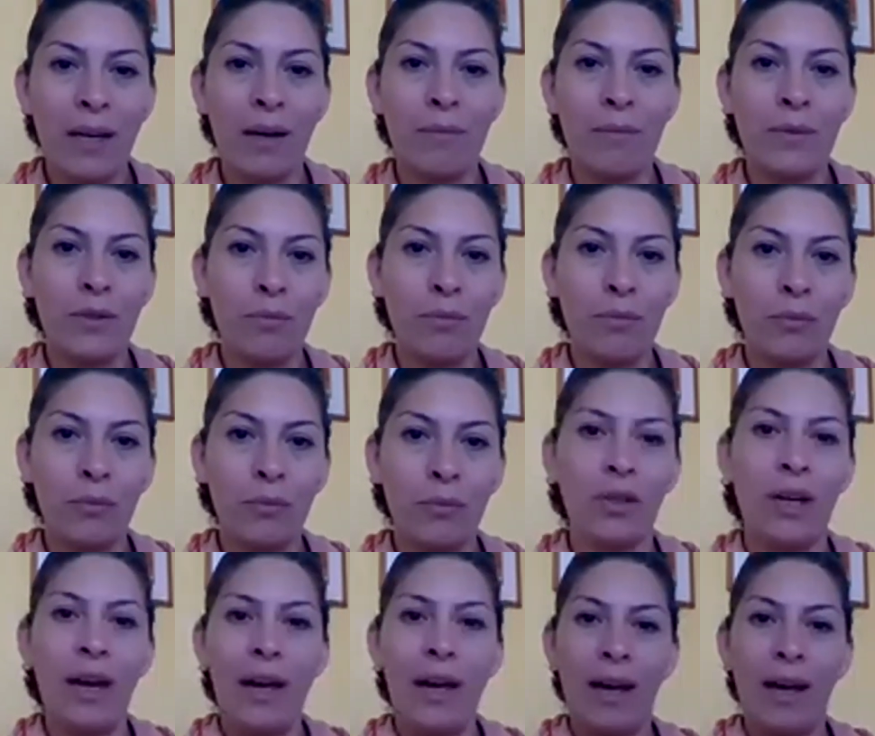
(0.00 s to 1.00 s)
So the agreement
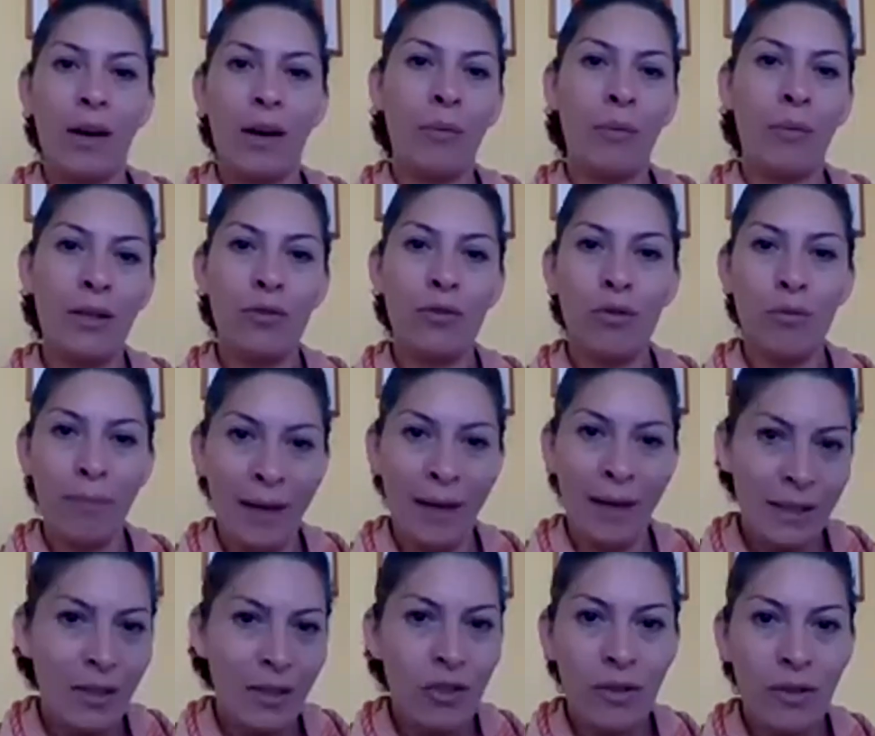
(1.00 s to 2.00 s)
becomes more
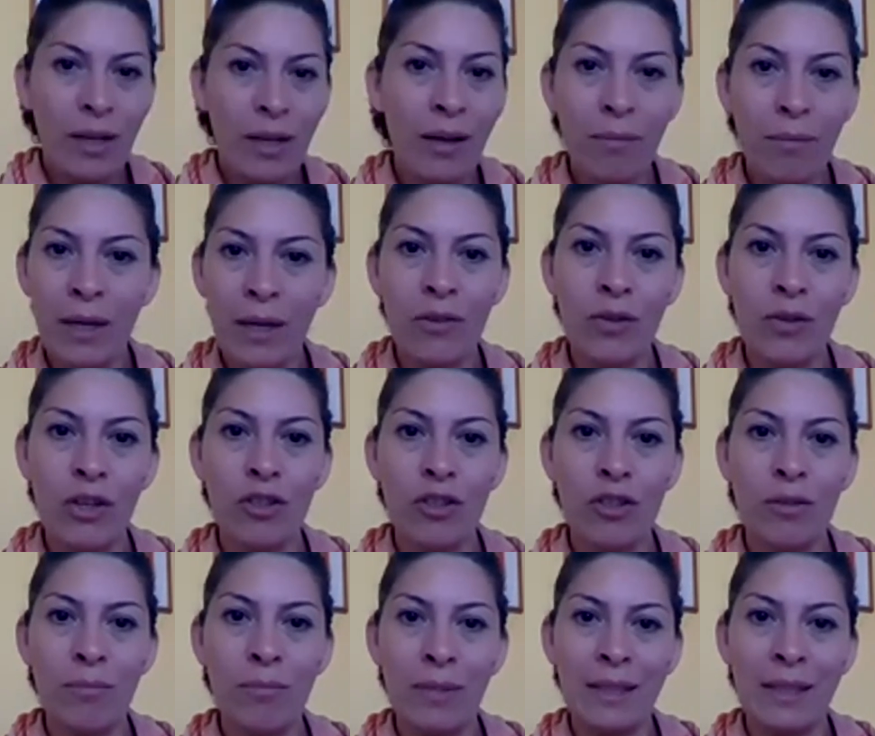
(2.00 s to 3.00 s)
a way to manage
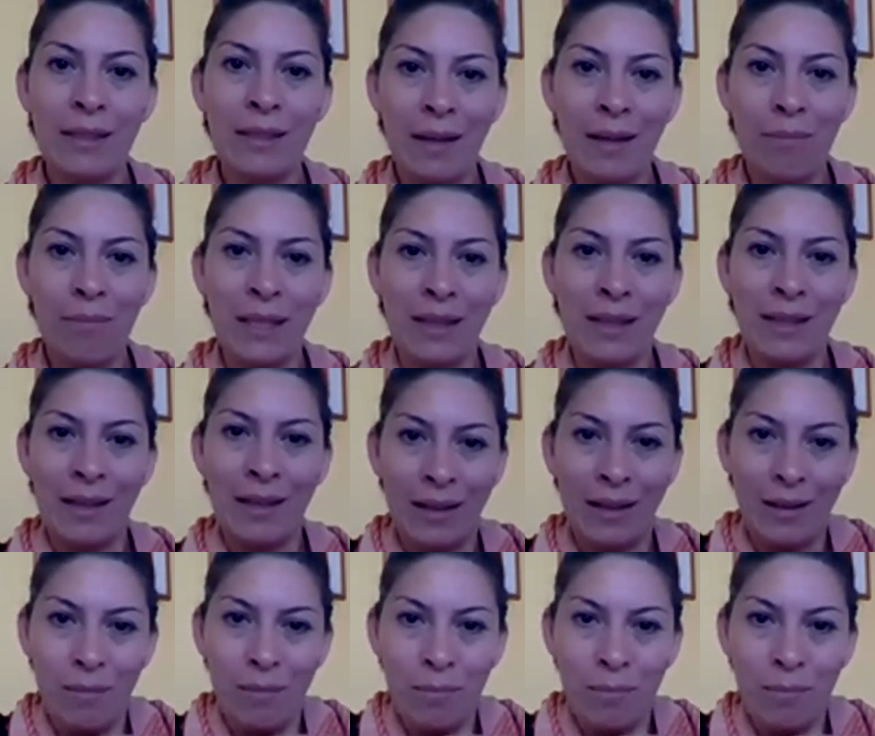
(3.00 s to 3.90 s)
the migration, but the